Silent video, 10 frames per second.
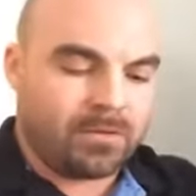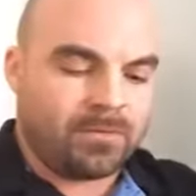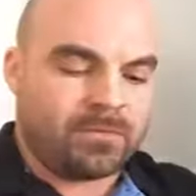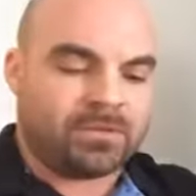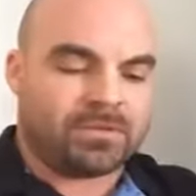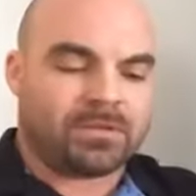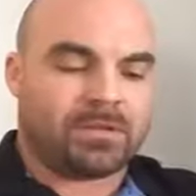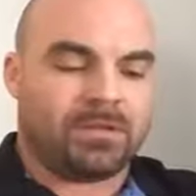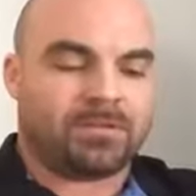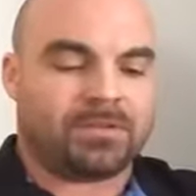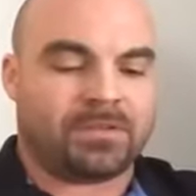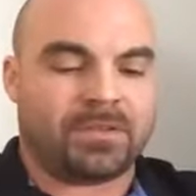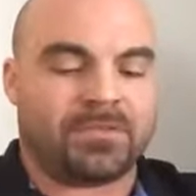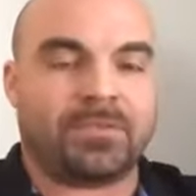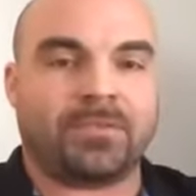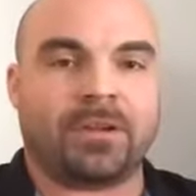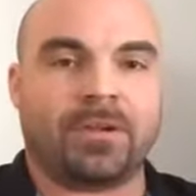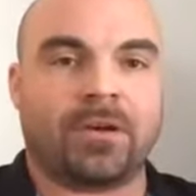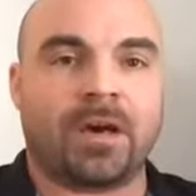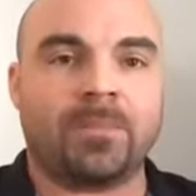Just a little statistic that I
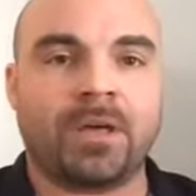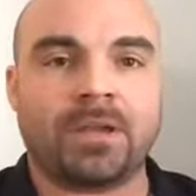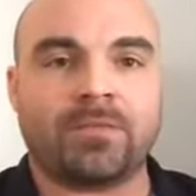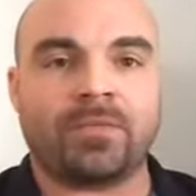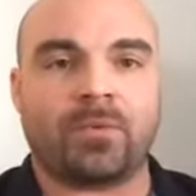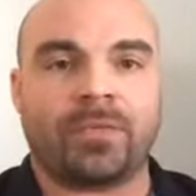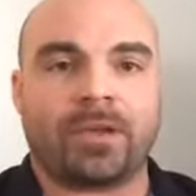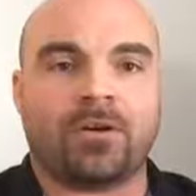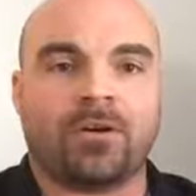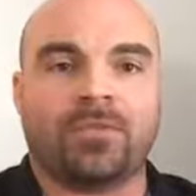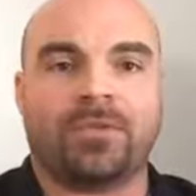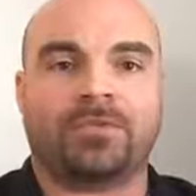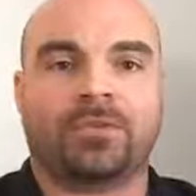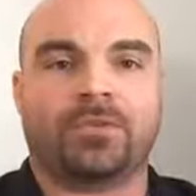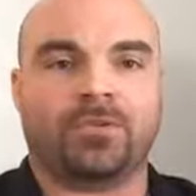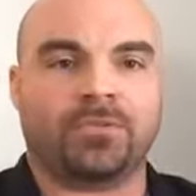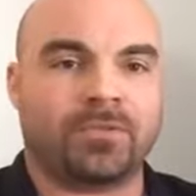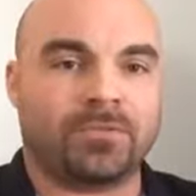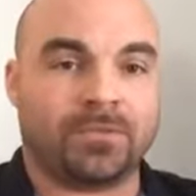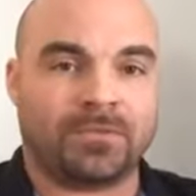know. I'm not even the one that caught this and noticed
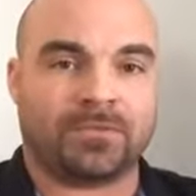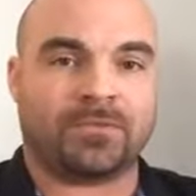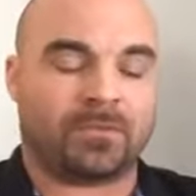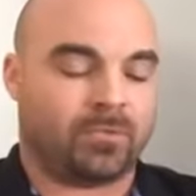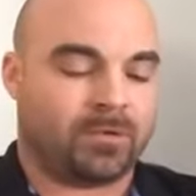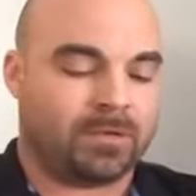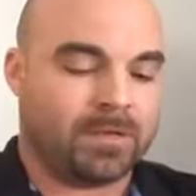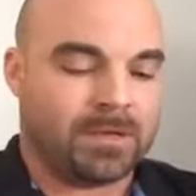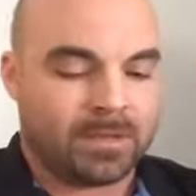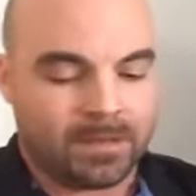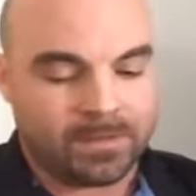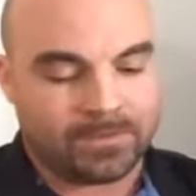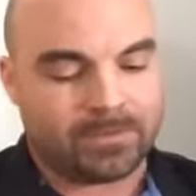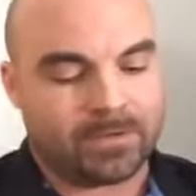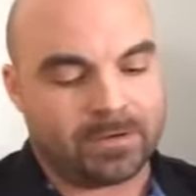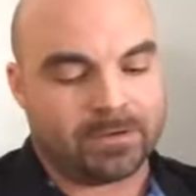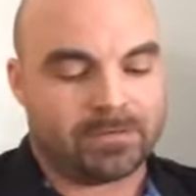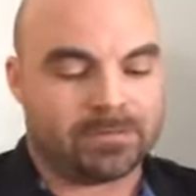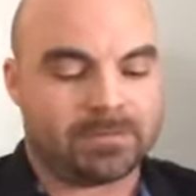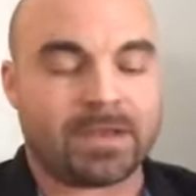this. This is someone, it's
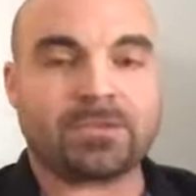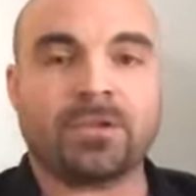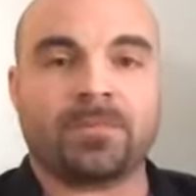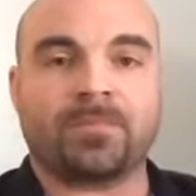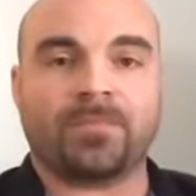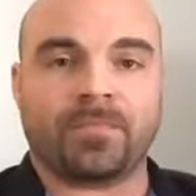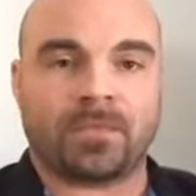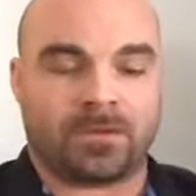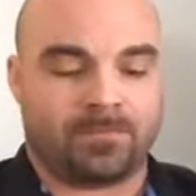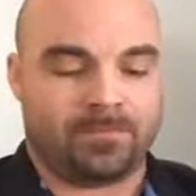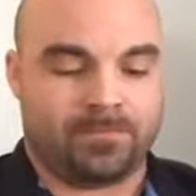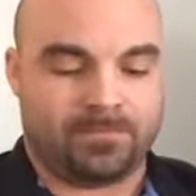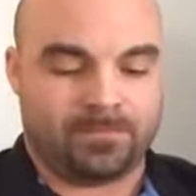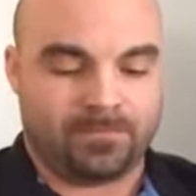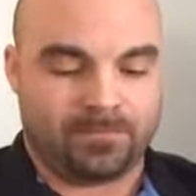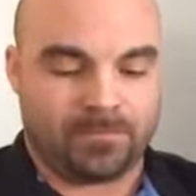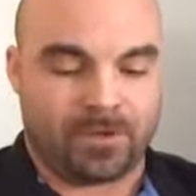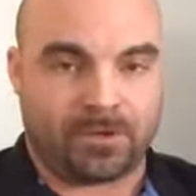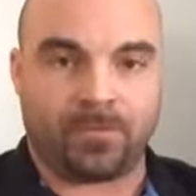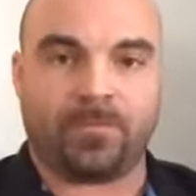actually a
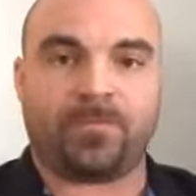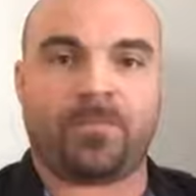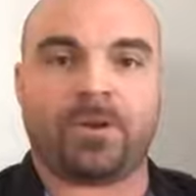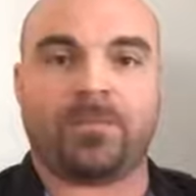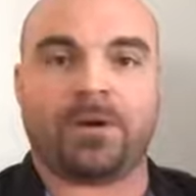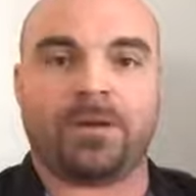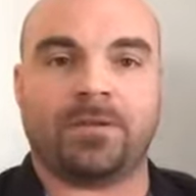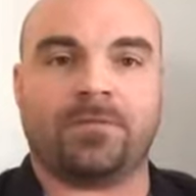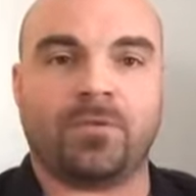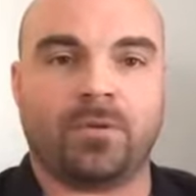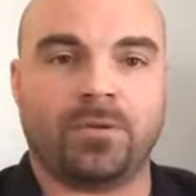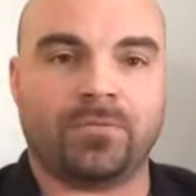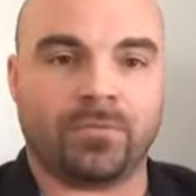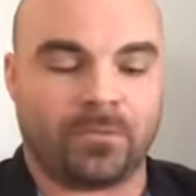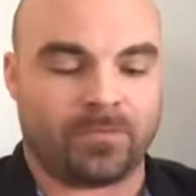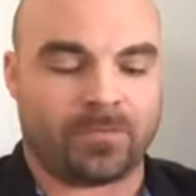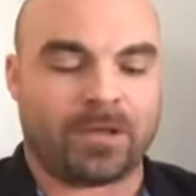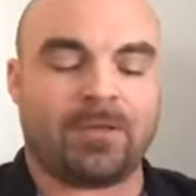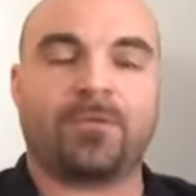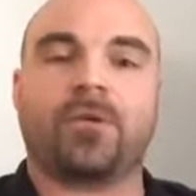new friend of mine, if you will, someone from
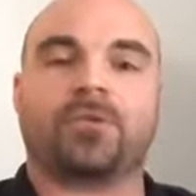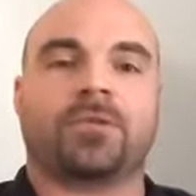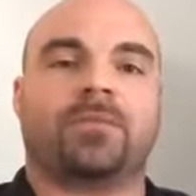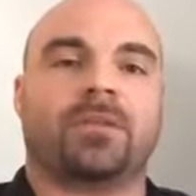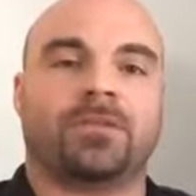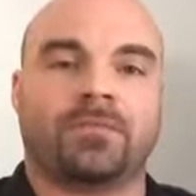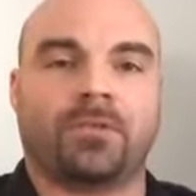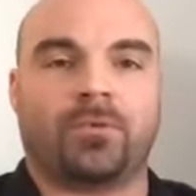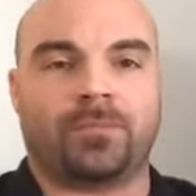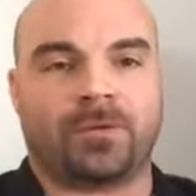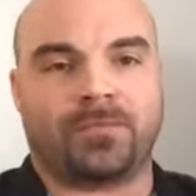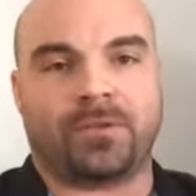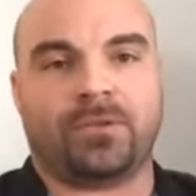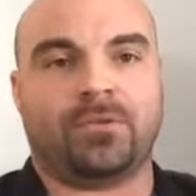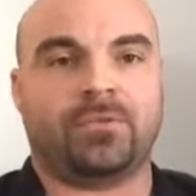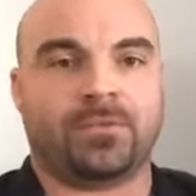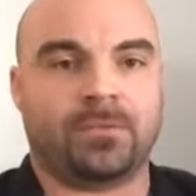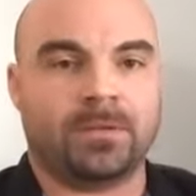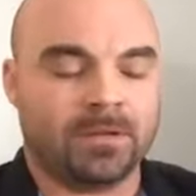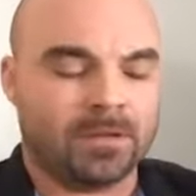California even. They had seen one of my videos and
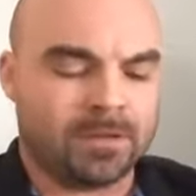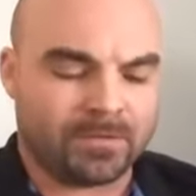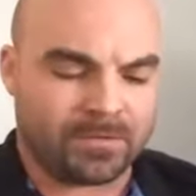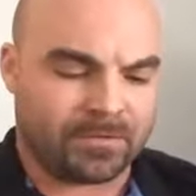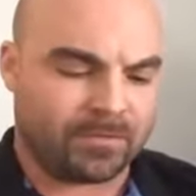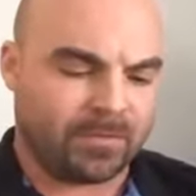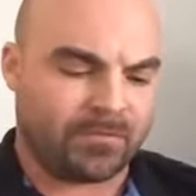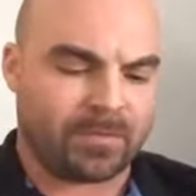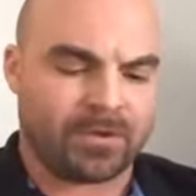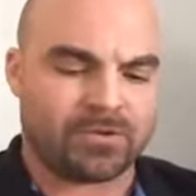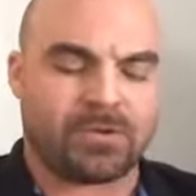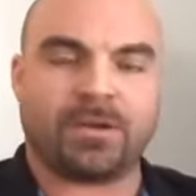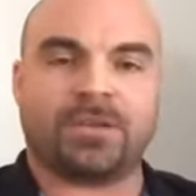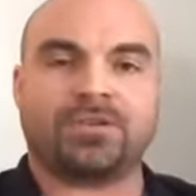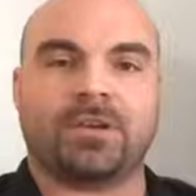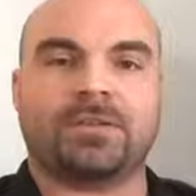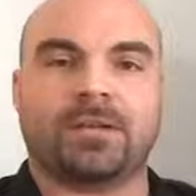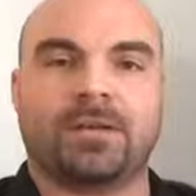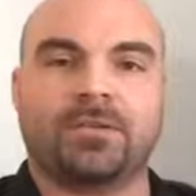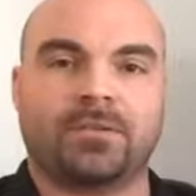sent some information, and I checked it
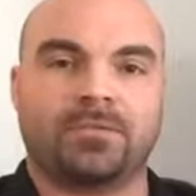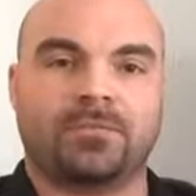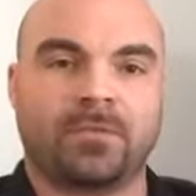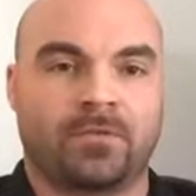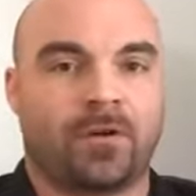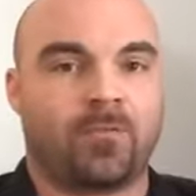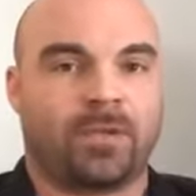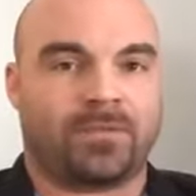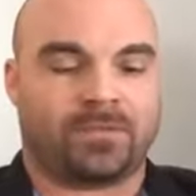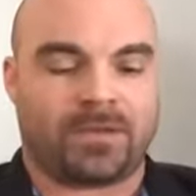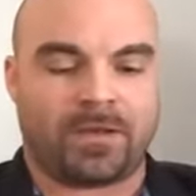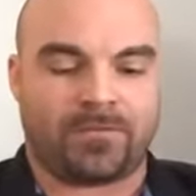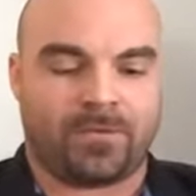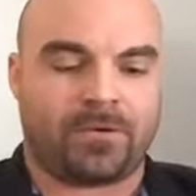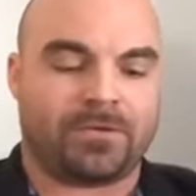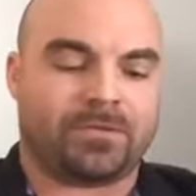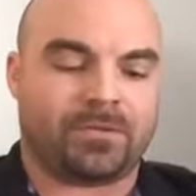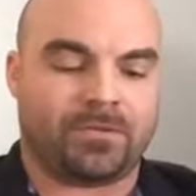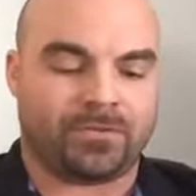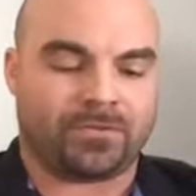out, and of all places, California, to
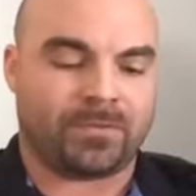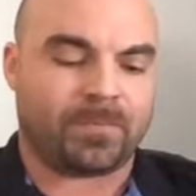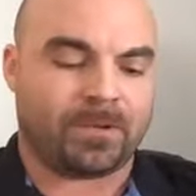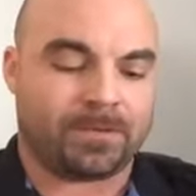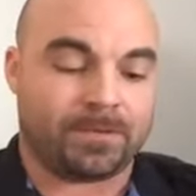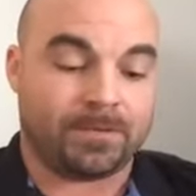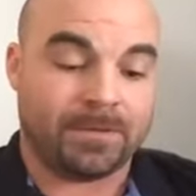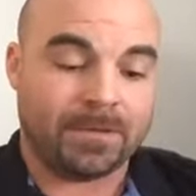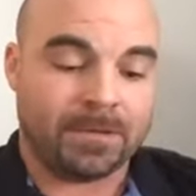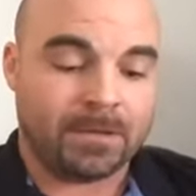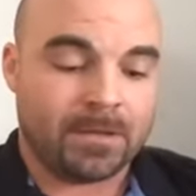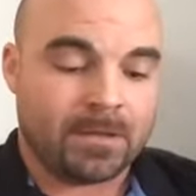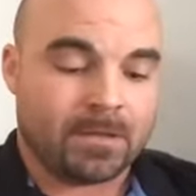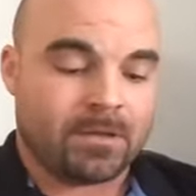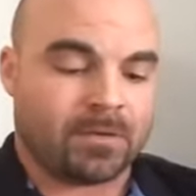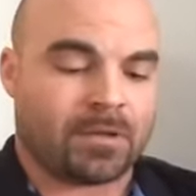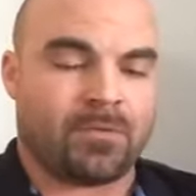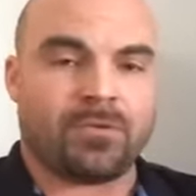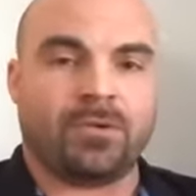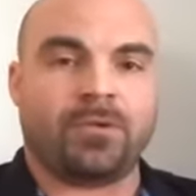notice something like this. Okay,
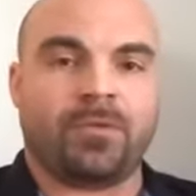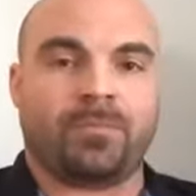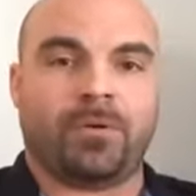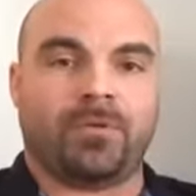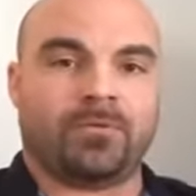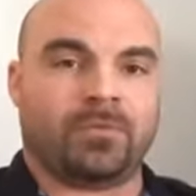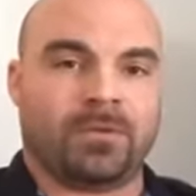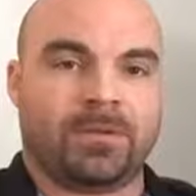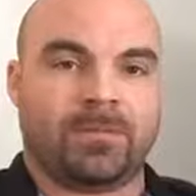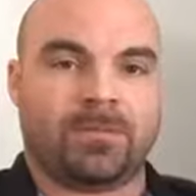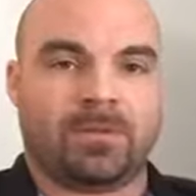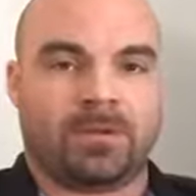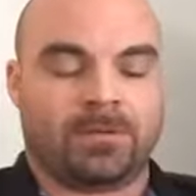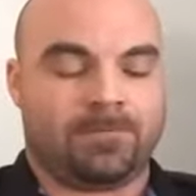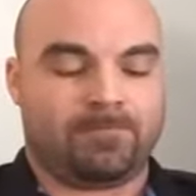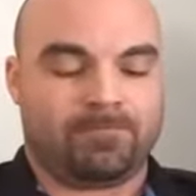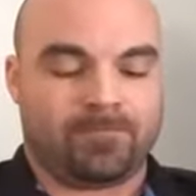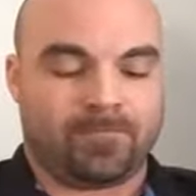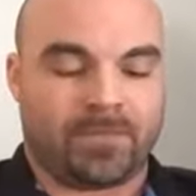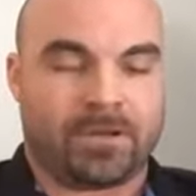when you look at the polls, and
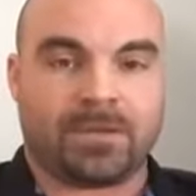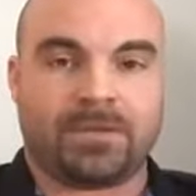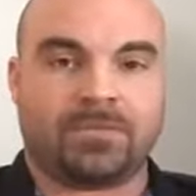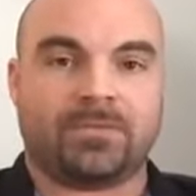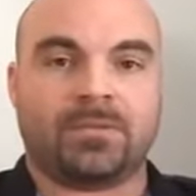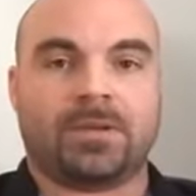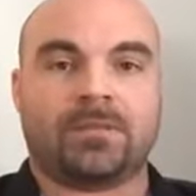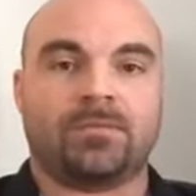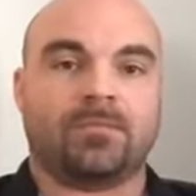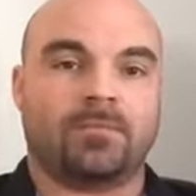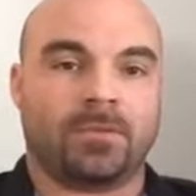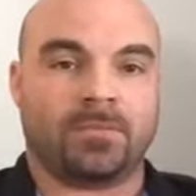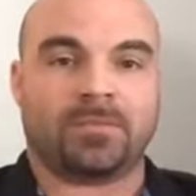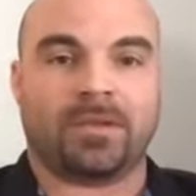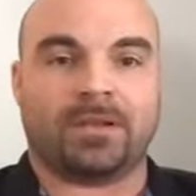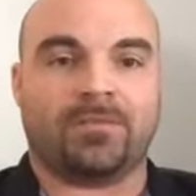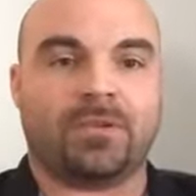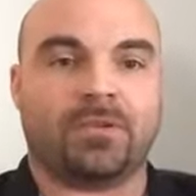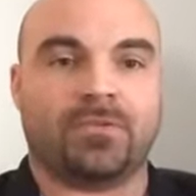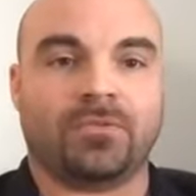again, this particular
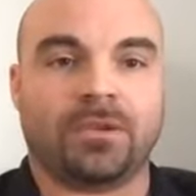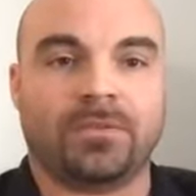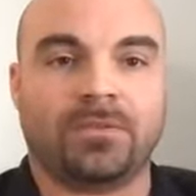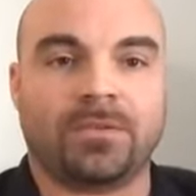video is not to